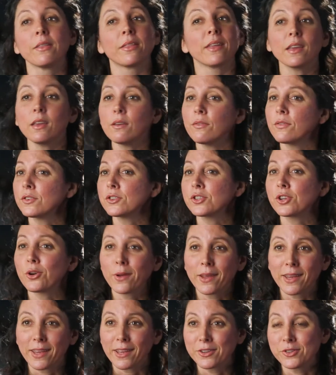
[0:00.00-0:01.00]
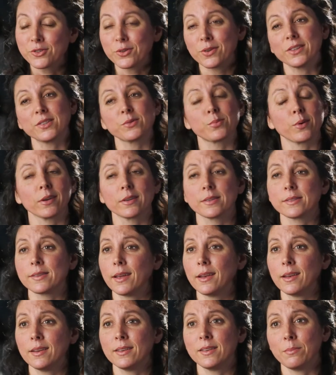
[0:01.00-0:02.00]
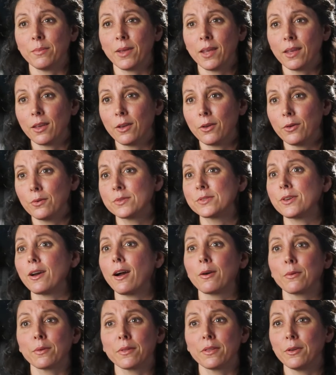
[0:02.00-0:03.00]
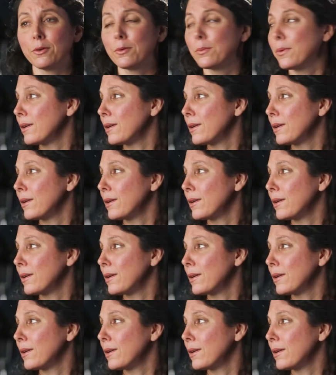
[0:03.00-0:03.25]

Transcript: Thank you for showing interest. We're excited to meet you, talk with you.